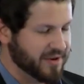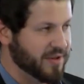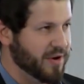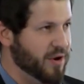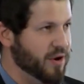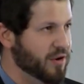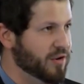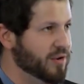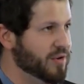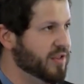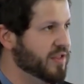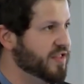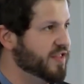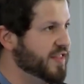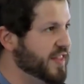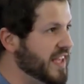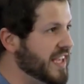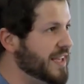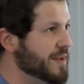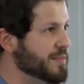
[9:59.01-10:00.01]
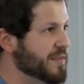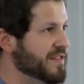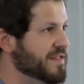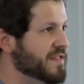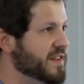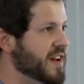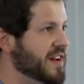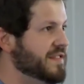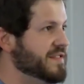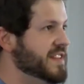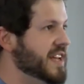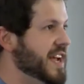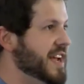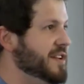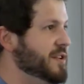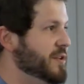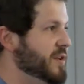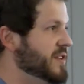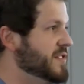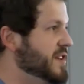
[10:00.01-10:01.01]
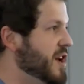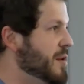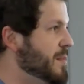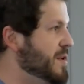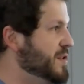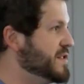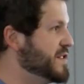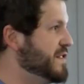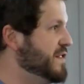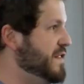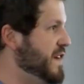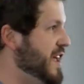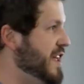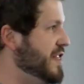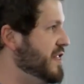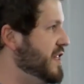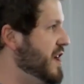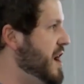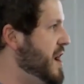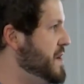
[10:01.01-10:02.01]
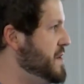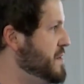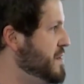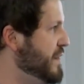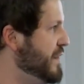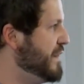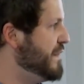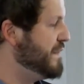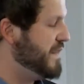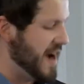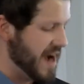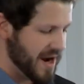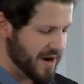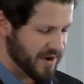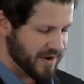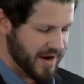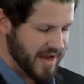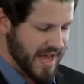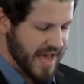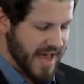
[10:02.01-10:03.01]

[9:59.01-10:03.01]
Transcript: The whole theme of, of Daniel is almost faith under fire.